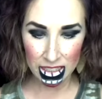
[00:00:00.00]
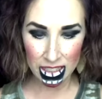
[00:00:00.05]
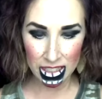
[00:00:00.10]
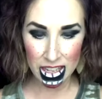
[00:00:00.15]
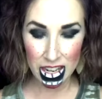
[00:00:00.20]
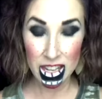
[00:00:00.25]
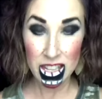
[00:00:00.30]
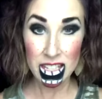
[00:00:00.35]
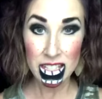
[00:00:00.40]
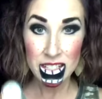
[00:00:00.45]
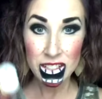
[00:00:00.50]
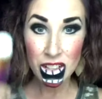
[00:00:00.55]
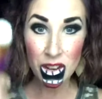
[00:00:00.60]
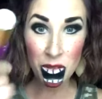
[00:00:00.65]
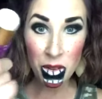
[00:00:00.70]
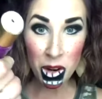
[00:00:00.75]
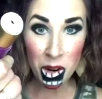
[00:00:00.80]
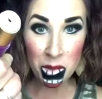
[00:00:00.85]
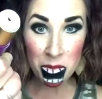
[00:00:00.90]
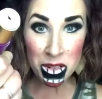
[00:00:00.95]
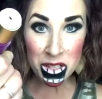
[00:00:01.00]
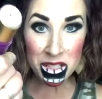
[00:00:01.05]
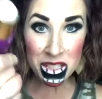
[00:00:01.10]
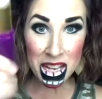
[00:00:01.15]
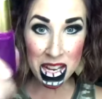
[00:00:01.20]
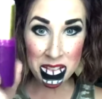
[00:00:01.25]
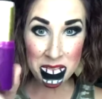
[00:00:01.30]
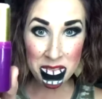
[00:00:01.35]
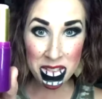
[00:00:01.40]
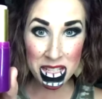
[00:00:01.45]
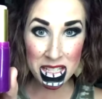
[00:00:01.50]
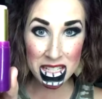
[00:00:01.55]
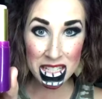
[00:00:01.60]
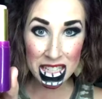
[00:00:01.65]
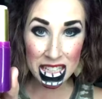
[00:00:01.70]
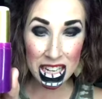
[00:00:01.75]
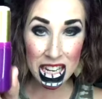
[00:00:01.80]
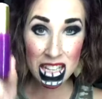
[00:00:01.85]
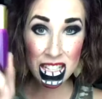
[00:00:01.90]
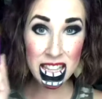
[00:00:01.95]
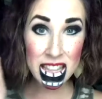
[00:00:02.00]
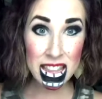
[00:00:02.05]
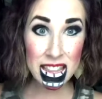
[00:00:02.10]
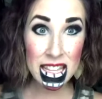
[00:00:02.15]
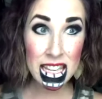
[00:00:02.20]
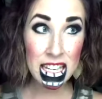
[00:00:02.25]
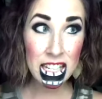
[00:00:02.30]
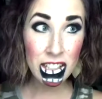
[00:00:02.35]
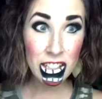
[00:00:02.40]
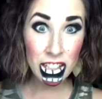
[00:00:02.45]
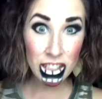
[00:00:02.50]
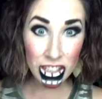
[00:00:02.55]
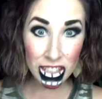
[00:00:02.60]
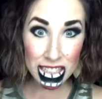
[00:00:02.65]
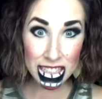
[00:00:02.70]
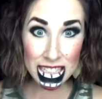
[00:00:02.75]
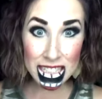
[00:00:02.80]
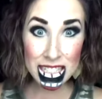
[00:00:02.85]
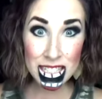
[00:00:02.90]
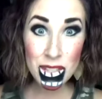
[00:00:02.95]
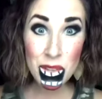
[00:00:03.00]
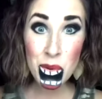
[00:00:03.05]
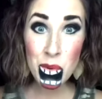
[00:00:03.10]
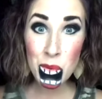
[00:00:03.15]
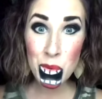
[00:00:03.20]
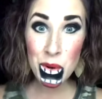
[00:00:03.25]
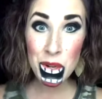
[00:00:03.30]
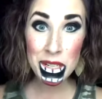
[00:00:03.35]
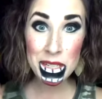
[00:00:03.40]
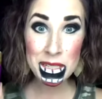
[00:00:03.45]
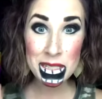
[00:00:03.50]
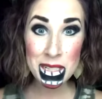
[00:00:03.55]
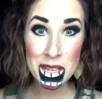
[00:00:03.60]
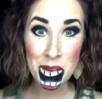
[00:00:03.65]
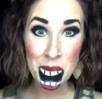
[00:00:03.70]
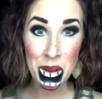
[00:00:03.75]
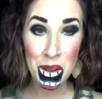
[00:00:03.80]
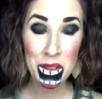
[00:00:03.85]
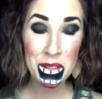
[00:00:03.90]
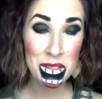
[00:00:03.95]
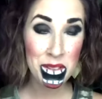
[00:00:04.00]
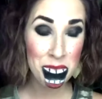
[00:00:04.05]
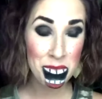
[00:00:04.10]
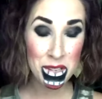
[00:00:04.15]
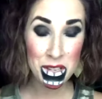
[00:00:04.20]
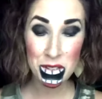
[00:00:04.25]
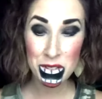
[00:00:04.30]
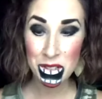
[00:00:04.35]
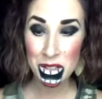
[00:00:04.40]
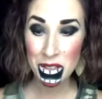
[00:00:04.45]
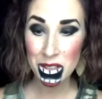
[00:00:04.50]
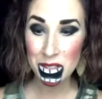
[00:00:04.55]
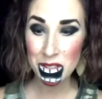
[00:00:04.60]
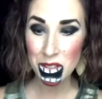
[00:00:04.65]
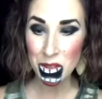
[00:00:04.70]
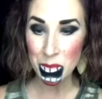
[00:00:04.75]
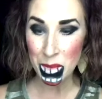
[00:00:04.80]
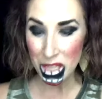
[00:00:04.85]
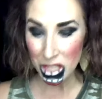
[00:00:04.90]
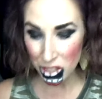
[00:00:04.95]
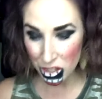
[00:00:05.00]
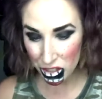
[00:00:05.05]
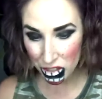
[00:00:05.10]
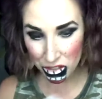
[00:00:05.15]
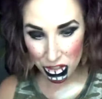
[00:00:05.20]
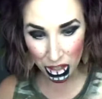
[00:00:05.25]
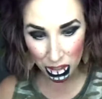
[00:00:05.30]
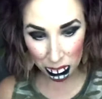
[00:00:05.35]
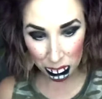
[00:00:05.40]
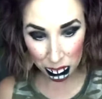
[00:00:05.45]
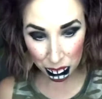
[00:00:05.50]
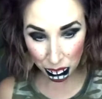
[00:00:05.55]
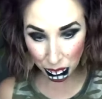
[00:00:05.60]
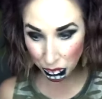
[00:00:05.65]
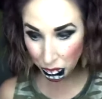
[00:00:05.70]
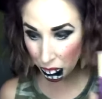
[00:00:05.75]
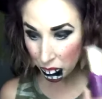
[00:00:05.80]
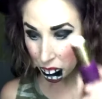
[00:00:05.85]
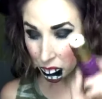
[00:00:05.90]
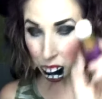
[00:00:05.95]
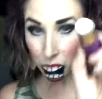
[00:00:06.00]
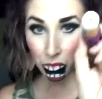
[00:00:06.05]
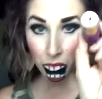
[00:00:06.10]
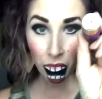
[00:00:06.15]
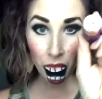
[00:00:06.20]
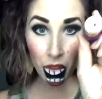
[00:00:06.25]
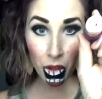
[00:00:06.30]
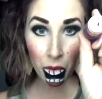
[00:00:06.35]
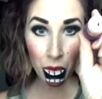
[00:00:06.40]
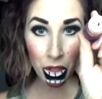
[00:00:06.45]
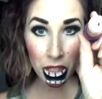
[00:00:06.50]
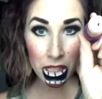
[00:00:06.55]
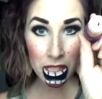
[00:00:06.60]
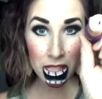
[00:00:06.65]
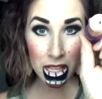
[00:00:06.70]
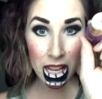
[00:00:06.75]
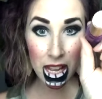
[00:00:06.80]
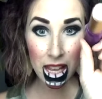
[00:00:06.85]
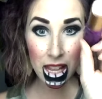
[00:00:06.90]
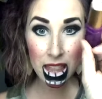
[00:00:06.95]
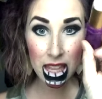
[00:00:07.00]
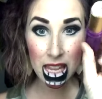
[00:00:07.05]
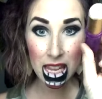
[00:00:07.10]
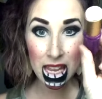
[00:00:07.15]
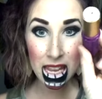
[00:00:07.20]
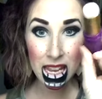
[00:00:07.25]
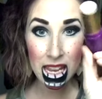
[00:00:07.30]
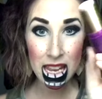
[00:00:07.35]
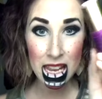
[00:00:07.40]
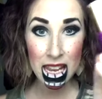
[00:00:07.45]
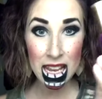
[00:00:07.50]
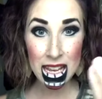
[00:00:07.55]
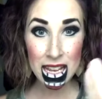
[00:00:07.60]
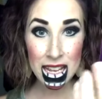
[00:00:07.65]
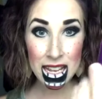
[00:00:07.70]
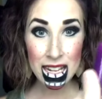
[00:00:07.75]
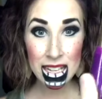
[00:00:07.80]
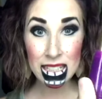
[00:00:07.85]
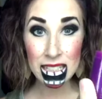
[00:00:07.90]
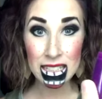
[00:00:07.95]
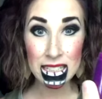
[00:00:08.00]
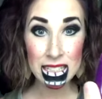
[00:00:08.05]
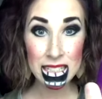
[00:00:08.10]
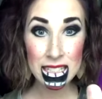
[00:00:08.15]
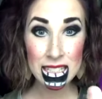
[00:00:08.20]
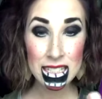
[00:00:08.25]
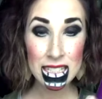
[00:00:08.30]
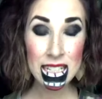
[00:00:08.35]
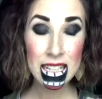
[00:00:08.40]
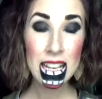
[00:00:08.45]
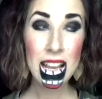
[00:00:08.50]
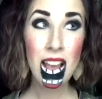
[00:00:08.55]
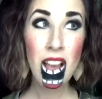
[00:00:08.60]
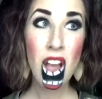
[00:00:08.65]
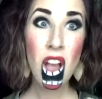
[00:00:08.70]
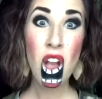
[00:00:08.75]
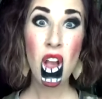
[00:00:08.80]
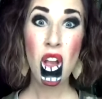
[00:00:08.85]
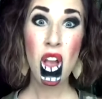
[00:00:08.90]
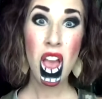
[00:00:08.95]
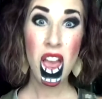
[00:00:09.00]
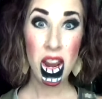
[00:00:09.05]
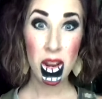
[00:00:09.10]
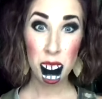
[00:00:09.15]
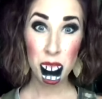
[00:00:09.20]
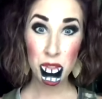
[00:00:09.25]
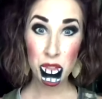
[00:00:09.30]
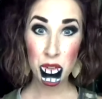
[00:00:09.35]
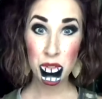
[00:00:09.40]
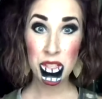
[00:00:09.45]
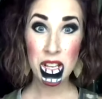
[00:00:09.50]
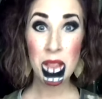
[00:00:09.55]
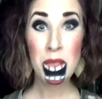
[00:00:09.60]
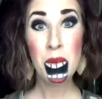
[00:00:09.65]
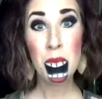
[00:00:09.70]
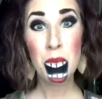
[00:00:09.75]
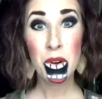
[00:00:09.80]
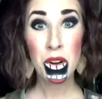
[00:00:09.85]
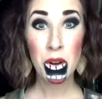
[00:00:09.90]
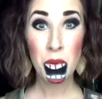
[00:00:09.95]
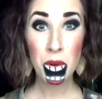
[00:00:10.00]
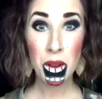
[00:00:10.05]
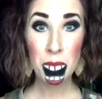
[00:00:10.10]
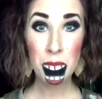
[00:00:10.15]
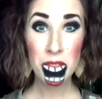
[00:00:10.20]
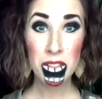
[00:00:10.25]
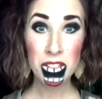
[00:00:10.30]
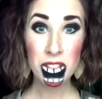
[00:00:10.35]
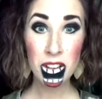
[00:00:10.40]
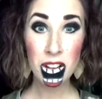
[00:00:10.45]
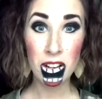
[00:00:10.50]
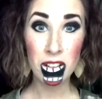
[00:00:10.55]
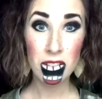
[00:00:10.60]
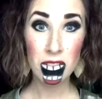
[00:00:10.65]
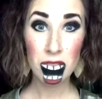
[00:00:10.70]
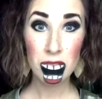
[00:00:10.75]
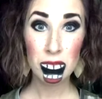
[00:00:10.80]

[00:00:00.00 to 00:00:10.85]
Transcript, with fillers: All right. So I'm almost out of the stick. Thank goodness one is coming because I've been using this so much. So we're gonna take the cleansing stick. I'm so sad that we're gonna wipe this off.